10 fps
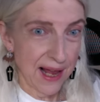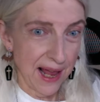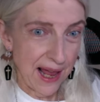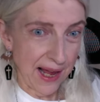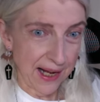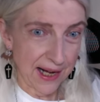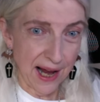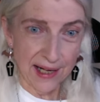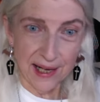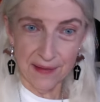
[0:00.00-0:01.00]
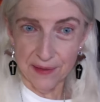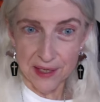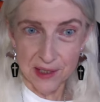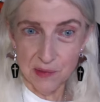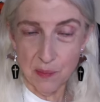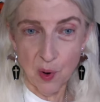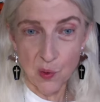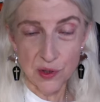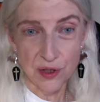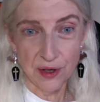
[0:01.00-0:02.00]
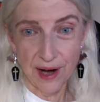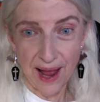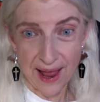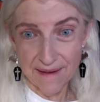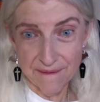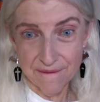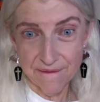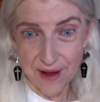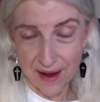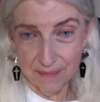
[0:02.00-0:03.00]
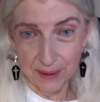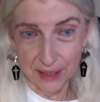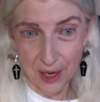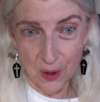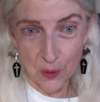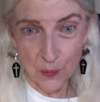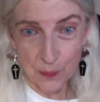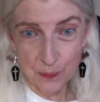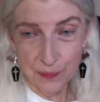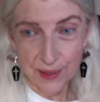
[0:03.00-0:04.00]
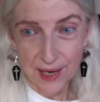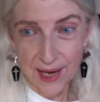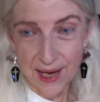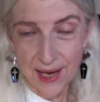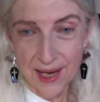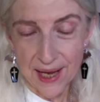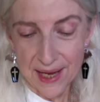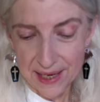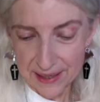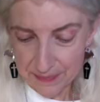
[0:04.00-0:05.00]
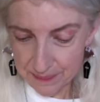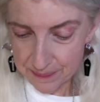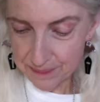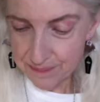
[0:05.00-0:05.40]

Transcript: and I got this poster at Five Below. Um,